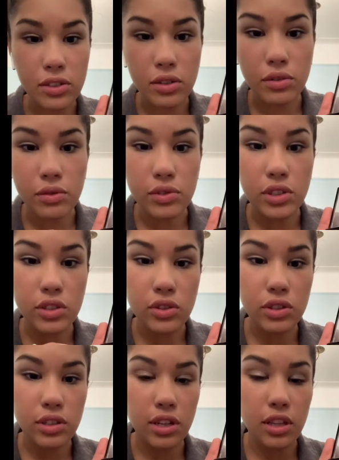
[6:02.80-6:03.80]
so just
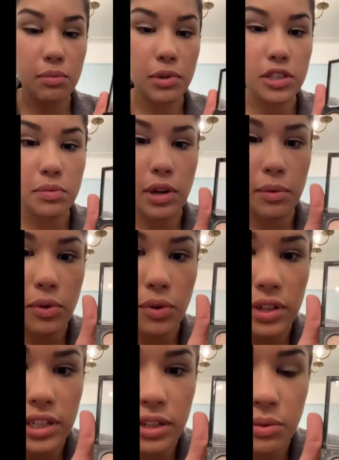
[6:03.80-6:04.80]
use another brush. But I'm
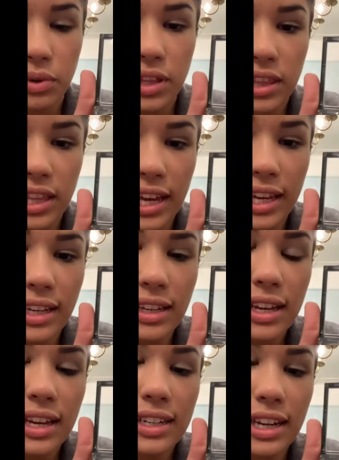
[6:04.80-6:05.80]
going in with like
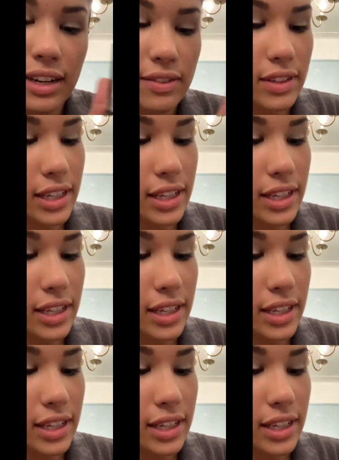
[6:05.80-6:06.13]
kind of